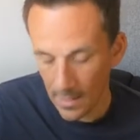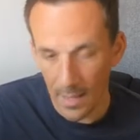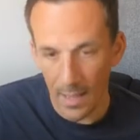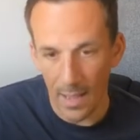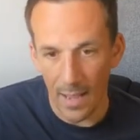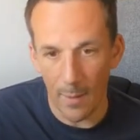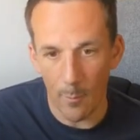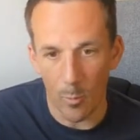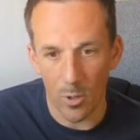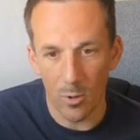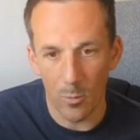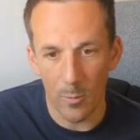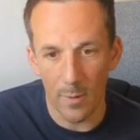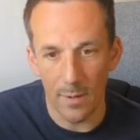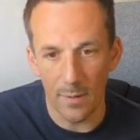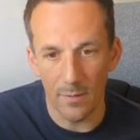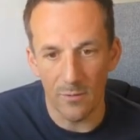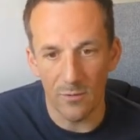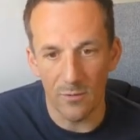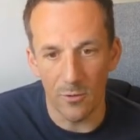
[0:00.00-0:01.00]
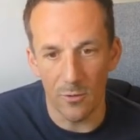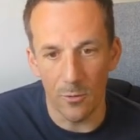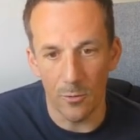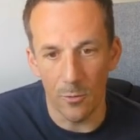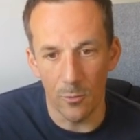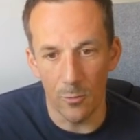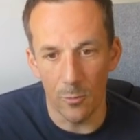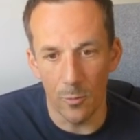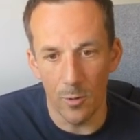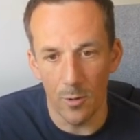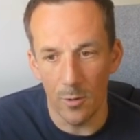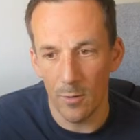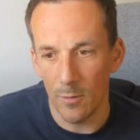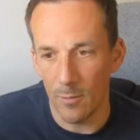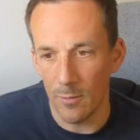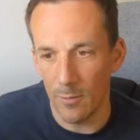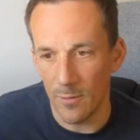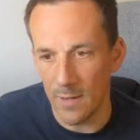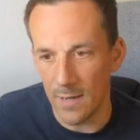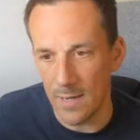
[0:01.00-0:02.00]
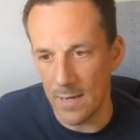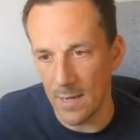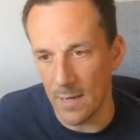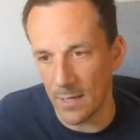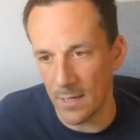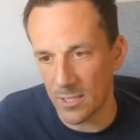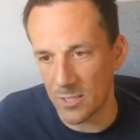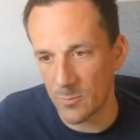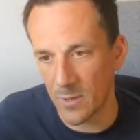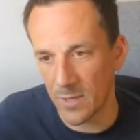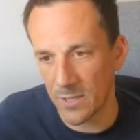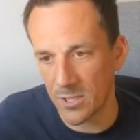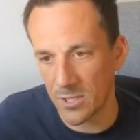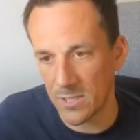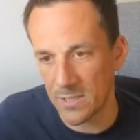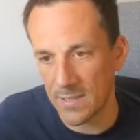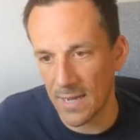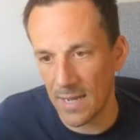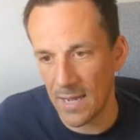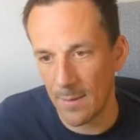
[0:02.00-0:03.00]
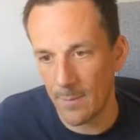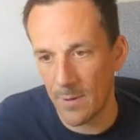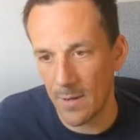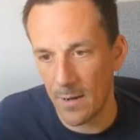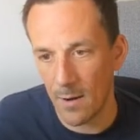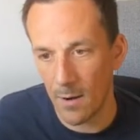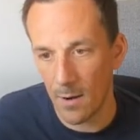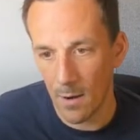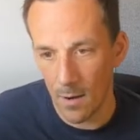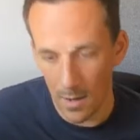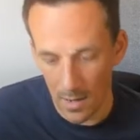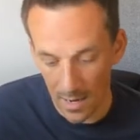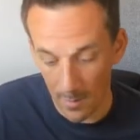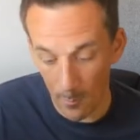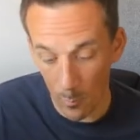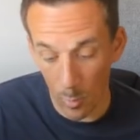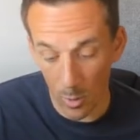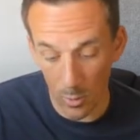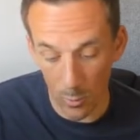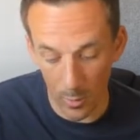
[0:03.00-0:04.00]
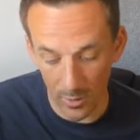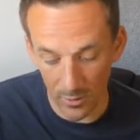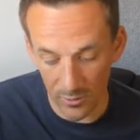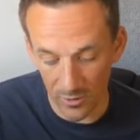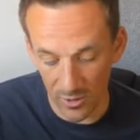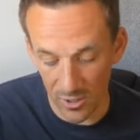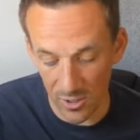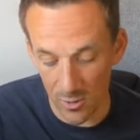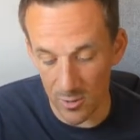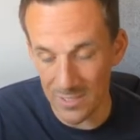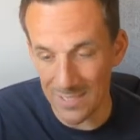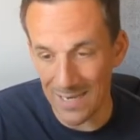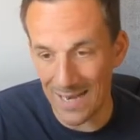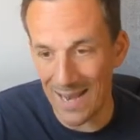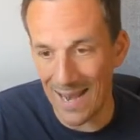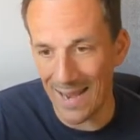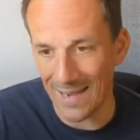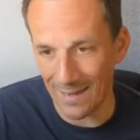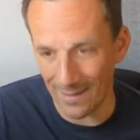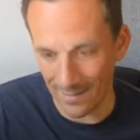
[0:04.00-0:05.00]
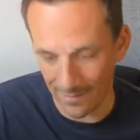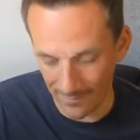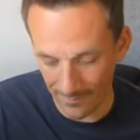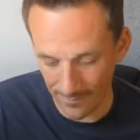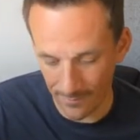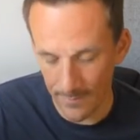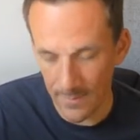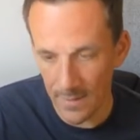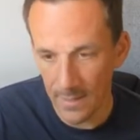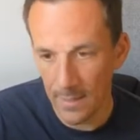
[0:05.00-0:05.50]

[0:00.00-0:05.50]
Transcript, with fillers: And we'll go into the expression tab here and we're going to use length.